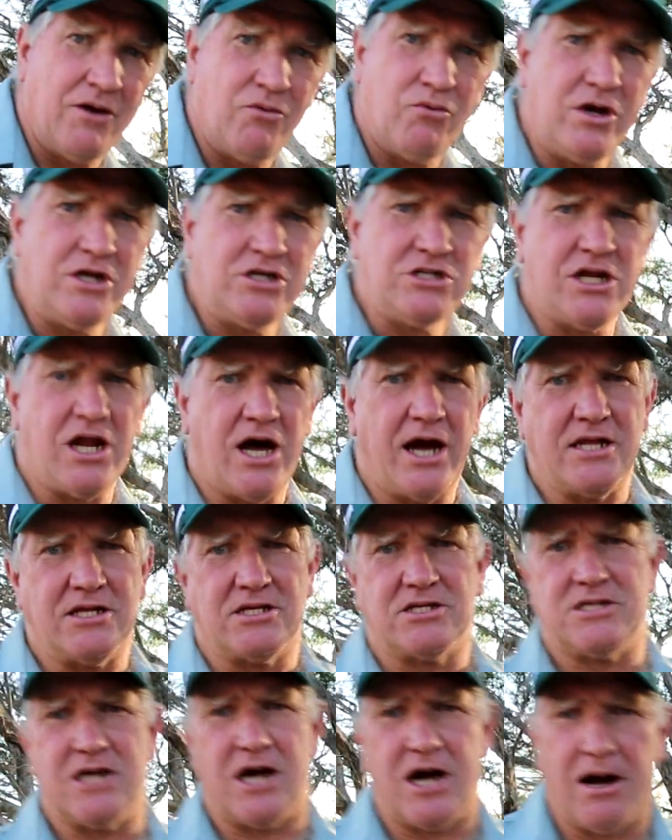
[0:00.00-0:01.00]
it
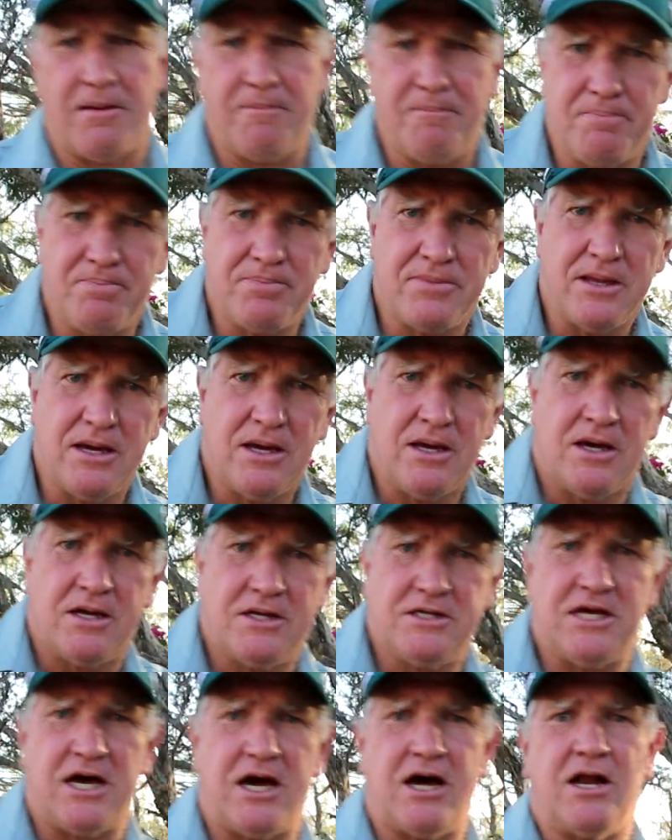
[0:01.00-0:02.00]
originates um,
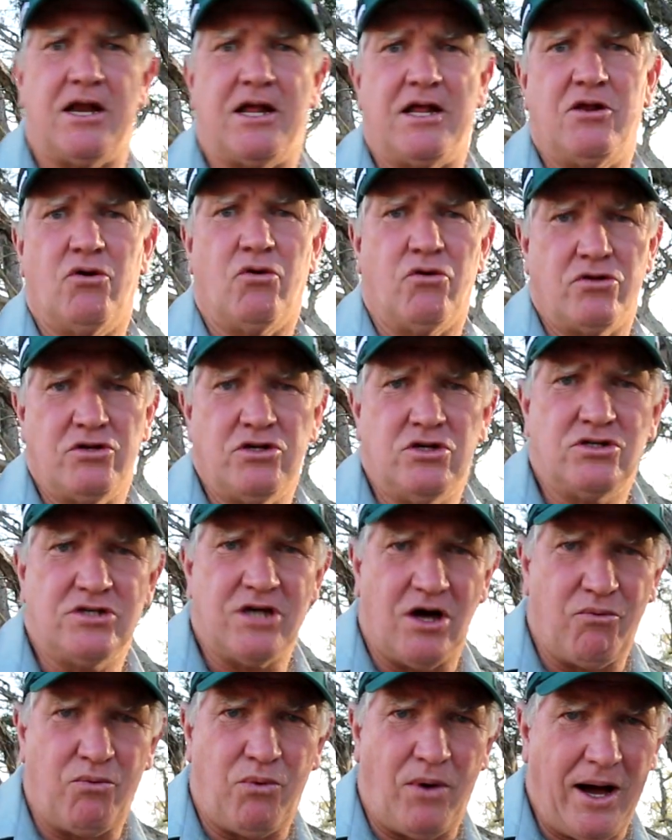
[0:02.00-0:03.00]
down in northern New
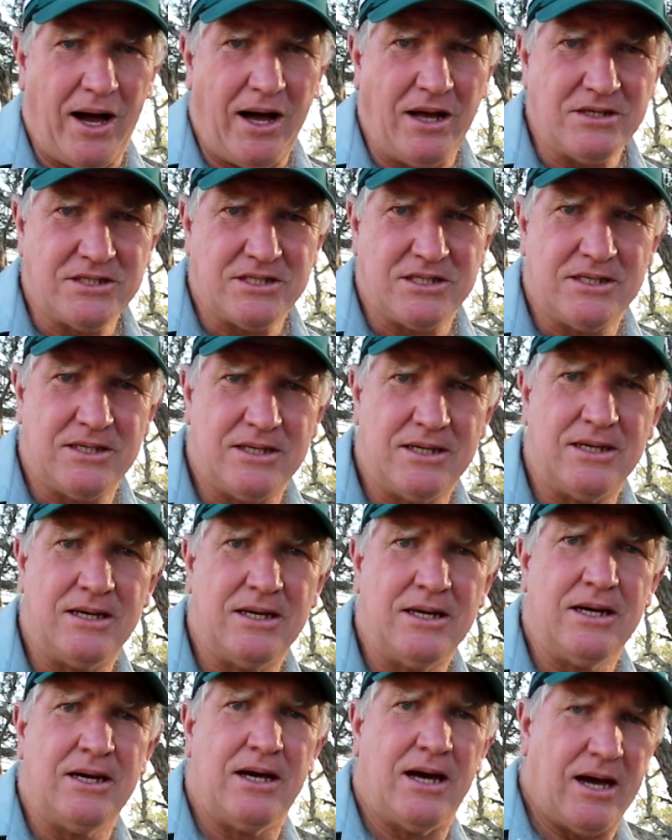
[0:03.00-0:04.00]
South Wales
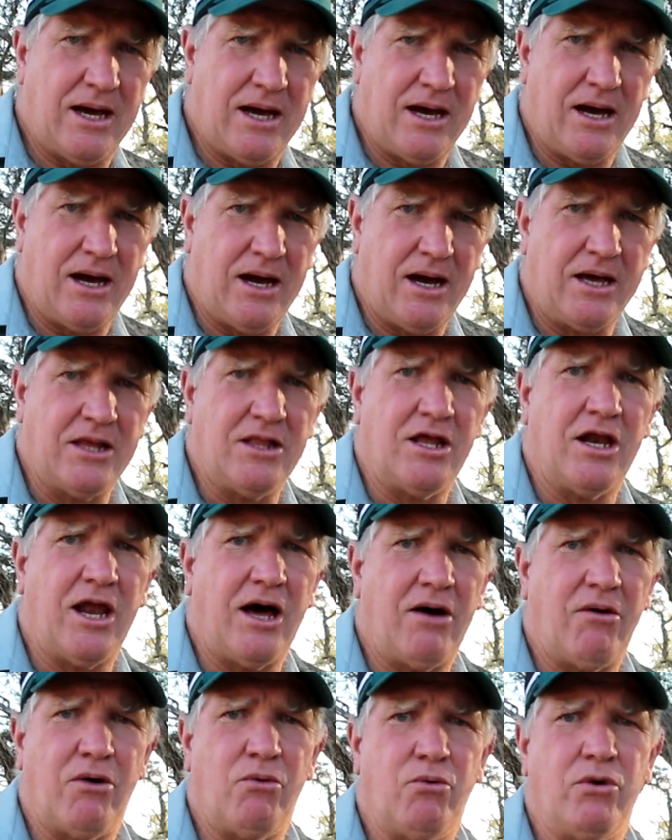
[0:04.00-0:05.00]
uh, in the
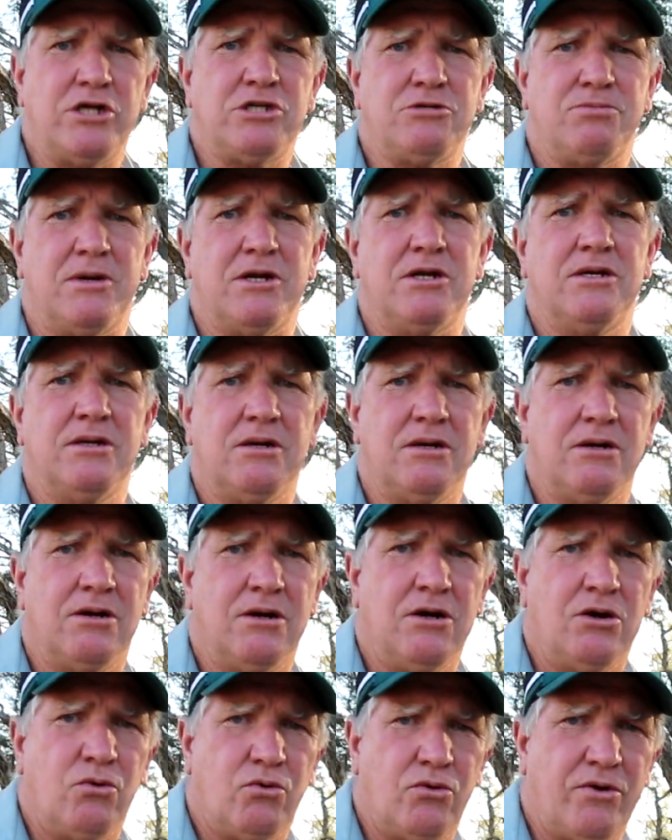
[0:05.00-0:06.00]
lower Richmond
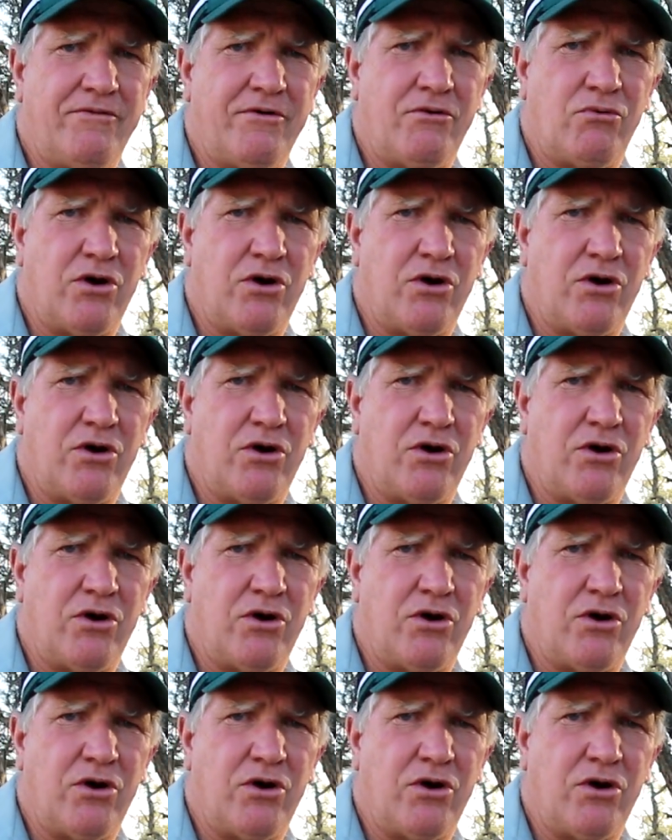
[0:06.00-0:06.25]
River